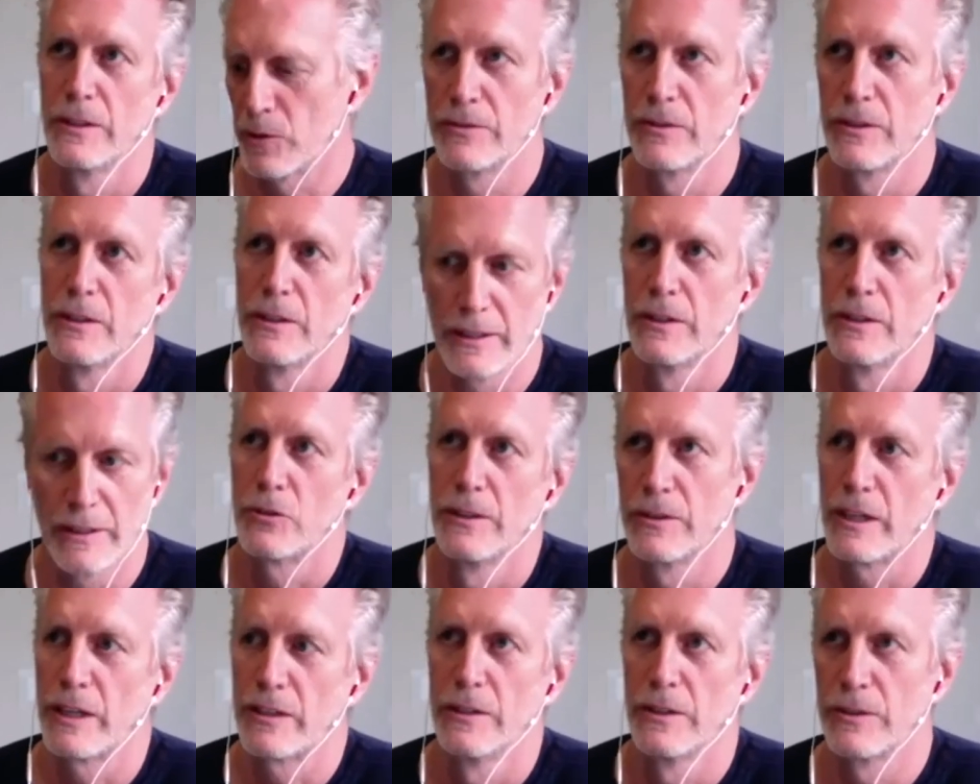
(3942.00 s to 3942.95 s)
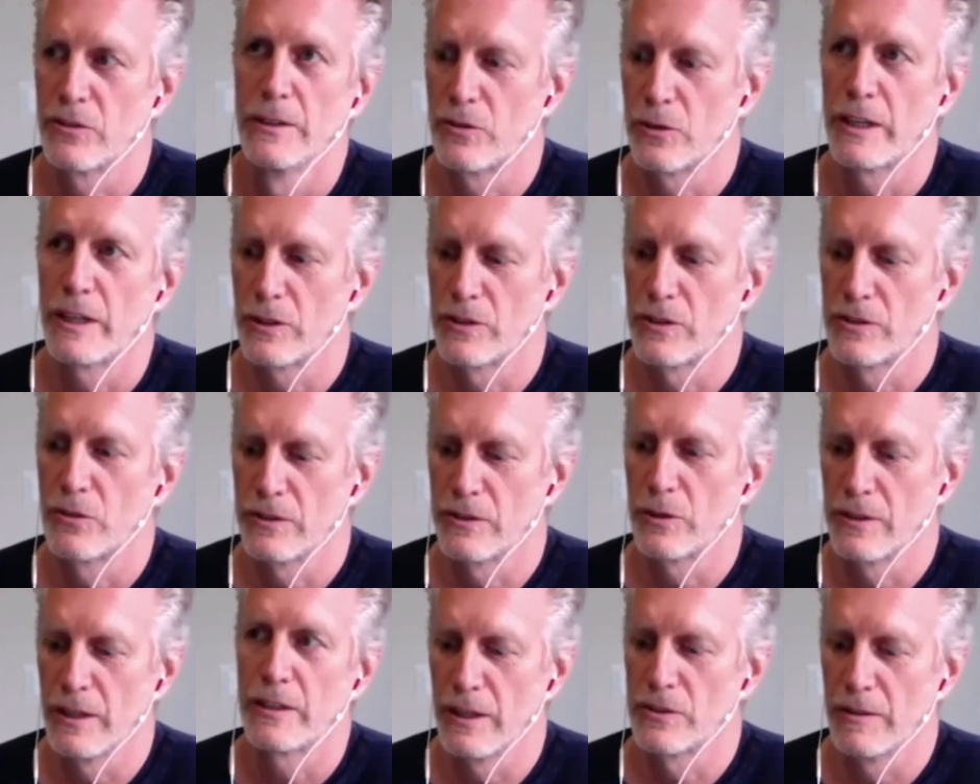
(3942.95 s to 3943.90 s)
yeah. direct us towards
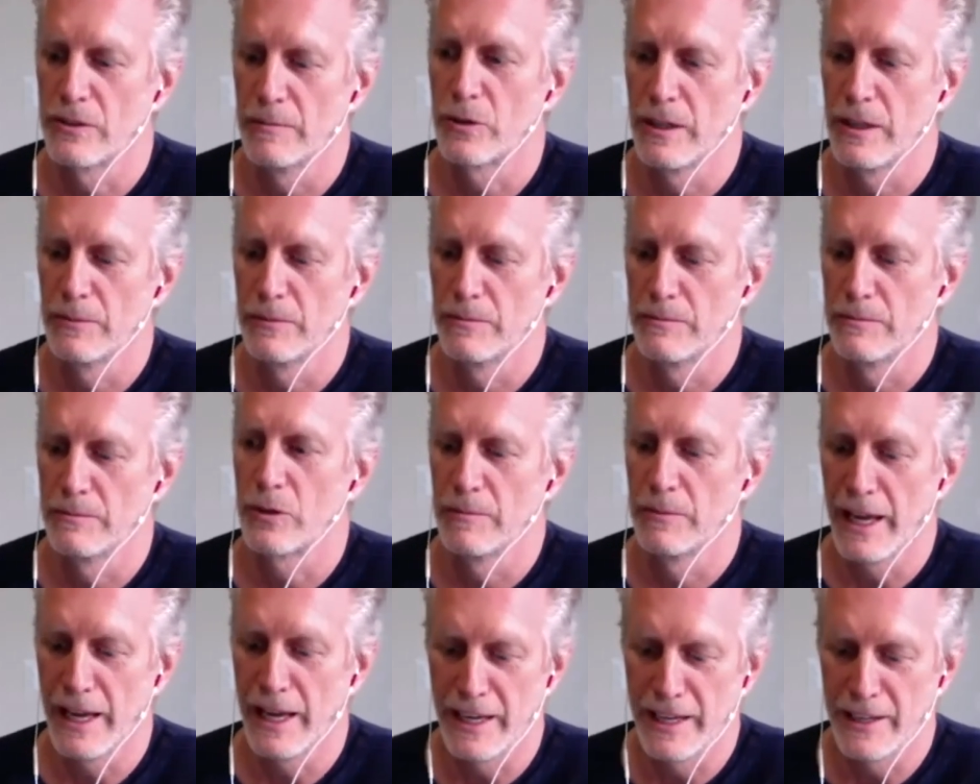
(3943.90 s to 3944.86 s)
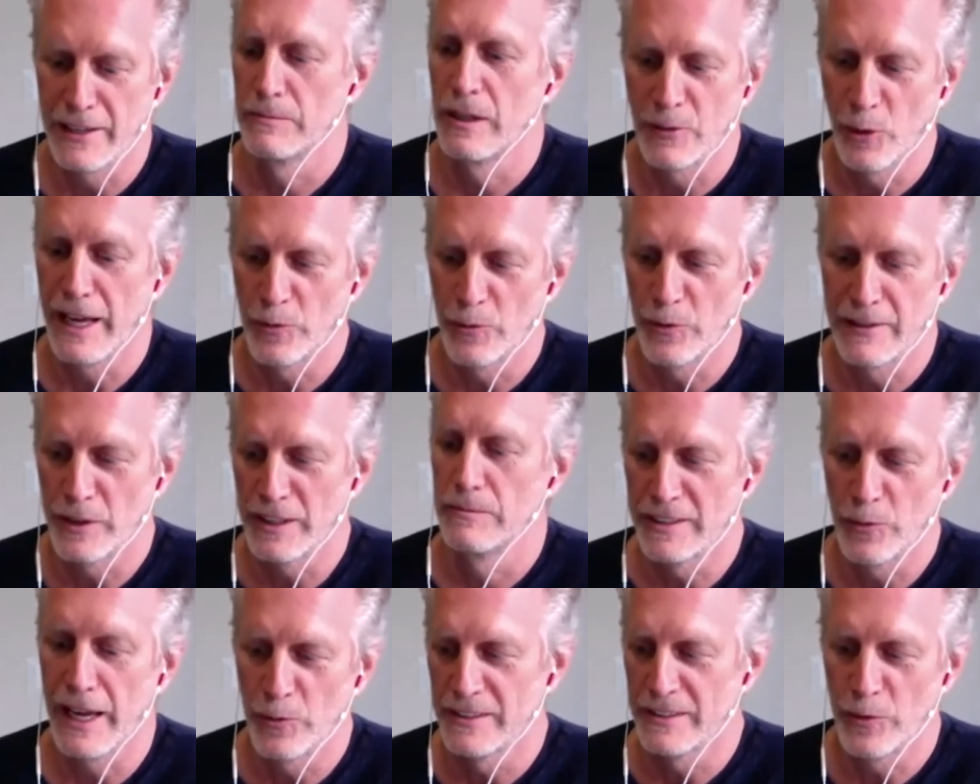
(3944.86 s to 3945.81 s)
um, a hopefully
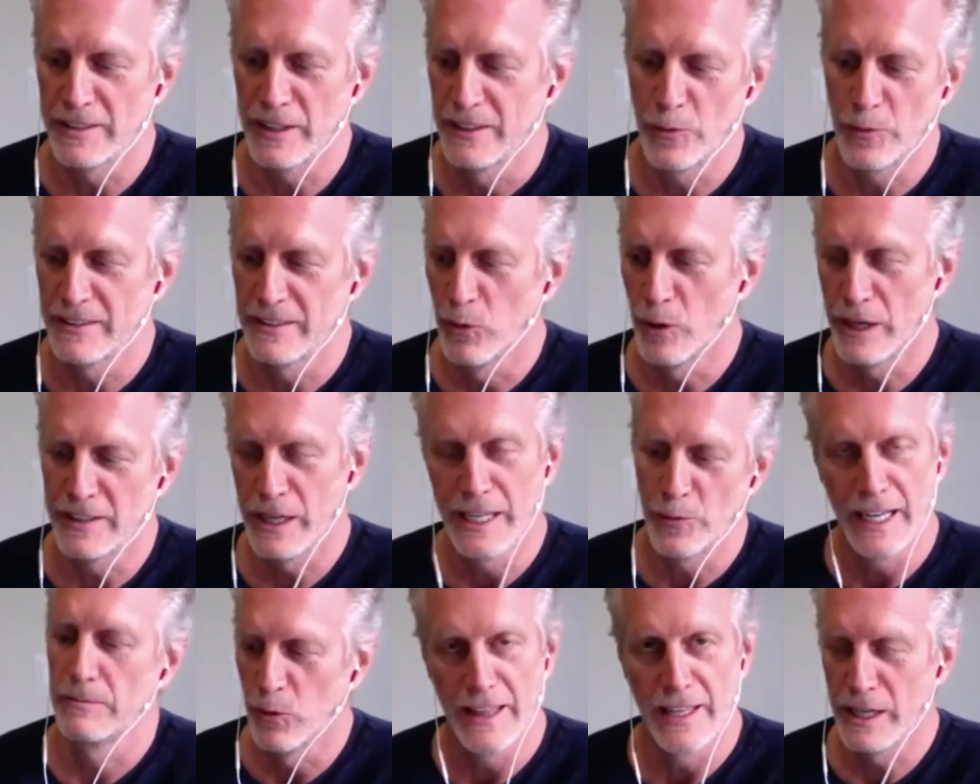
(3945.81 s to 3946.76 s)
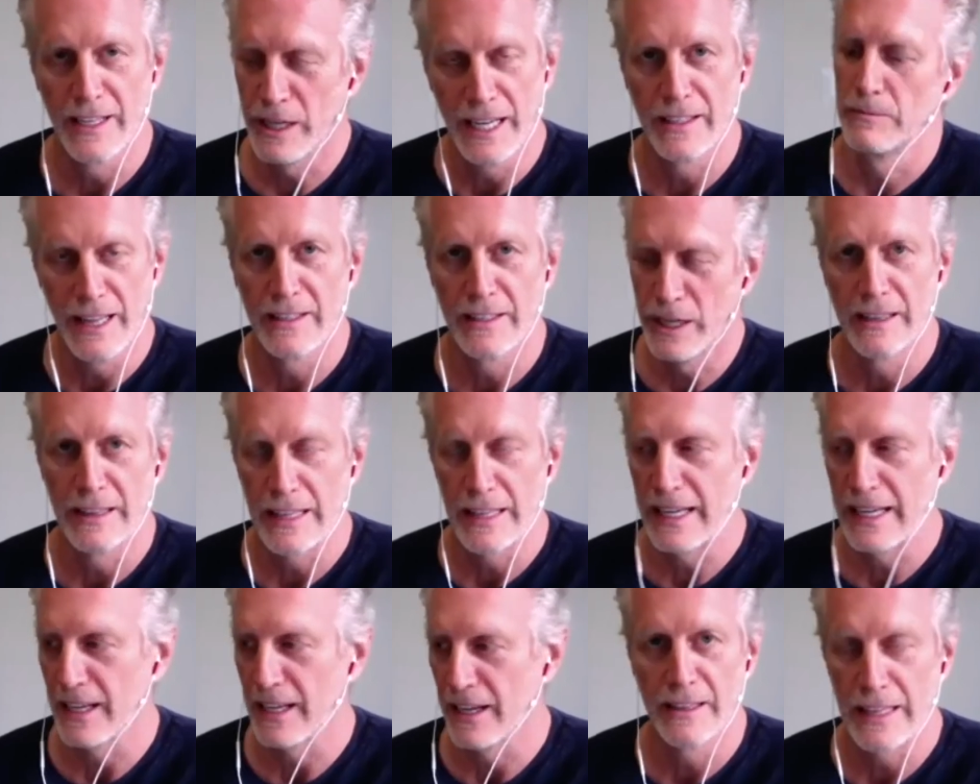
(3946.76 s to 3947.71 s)
avoiding anything
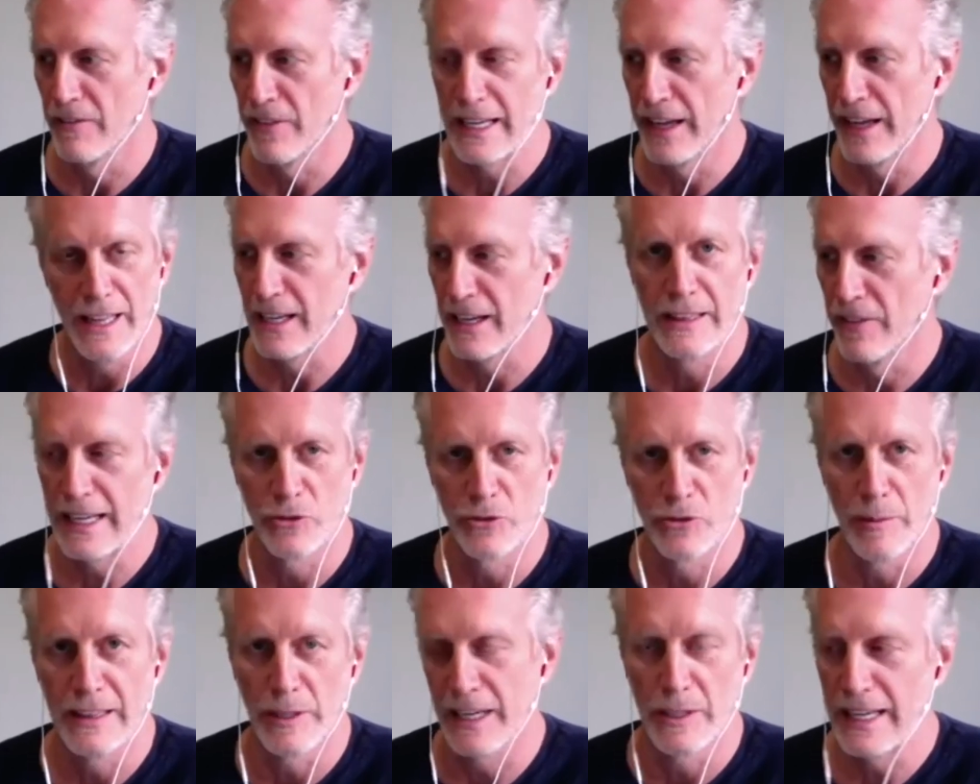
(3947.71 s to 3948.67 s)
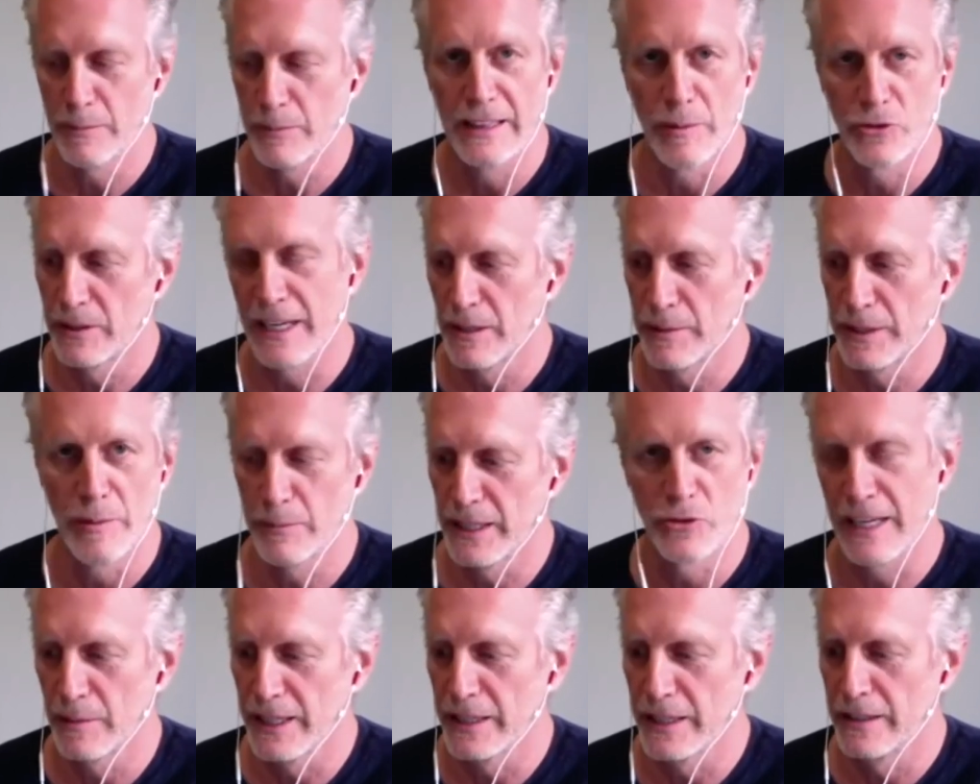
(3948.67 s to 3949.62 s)
like of that type of trauma coming coming
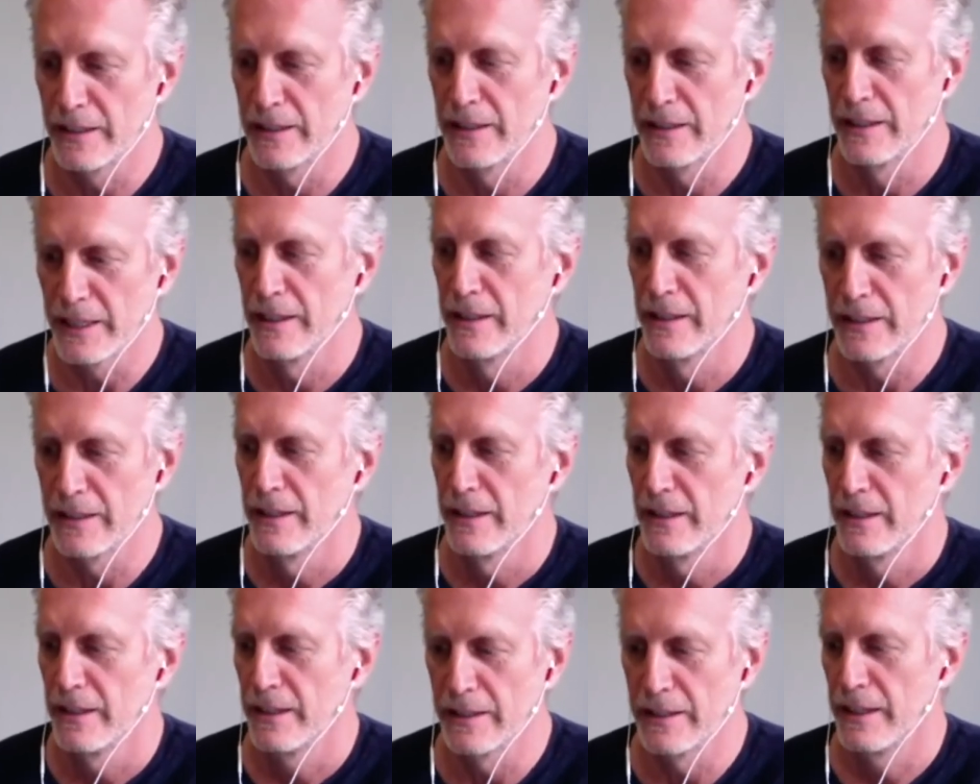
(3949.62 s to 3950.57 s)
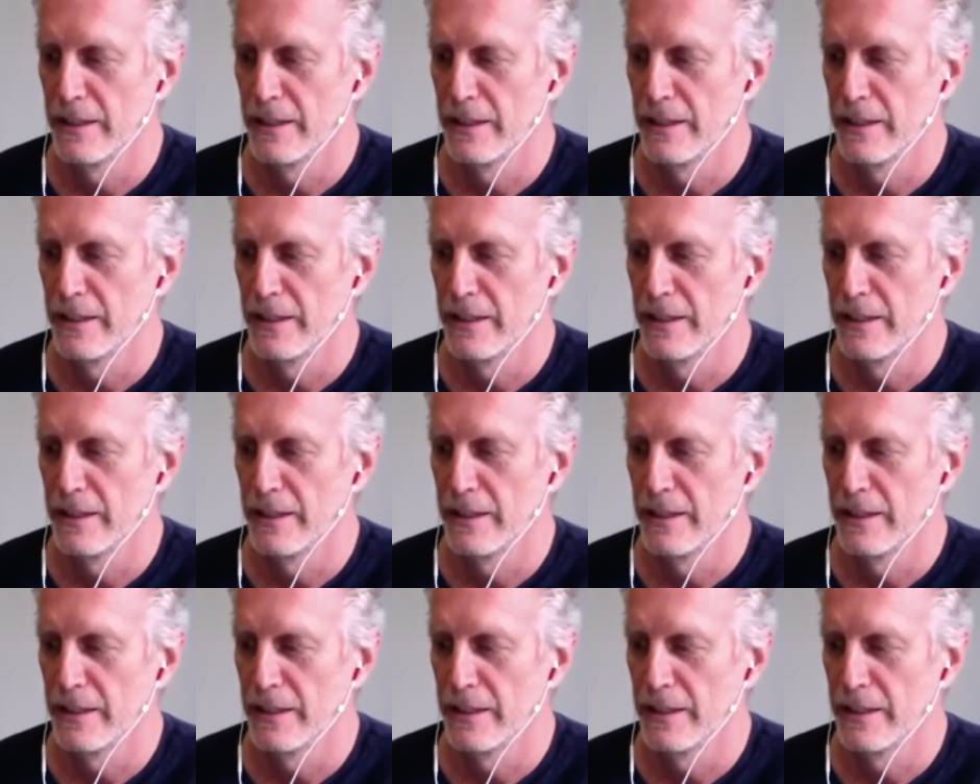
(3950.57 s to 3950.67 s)
again right